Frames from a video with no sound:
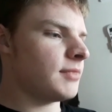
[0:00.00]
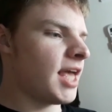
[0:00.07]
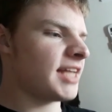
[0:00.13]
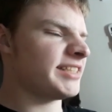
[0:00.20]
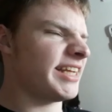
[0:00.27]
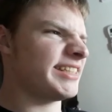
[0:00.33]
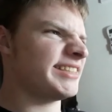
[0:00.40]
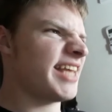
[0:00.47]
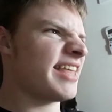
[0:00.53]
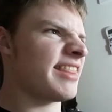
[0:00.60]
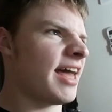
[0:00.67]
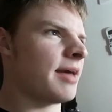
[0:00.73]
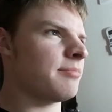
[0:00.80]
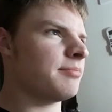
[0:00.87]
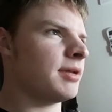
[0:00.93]
Actually, I say
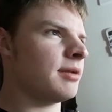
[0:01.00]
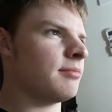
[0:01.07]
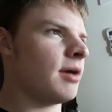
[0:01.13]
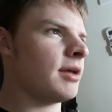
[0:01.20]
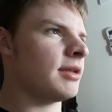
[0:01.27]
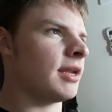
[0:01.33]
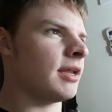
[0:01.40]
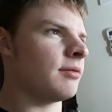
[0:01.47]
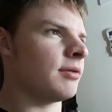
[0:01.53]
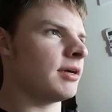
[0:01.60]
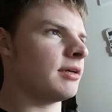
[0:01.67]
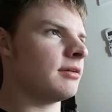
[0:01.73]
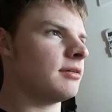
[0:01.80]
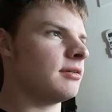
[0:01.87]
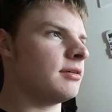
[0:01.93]
that, but I might anyway,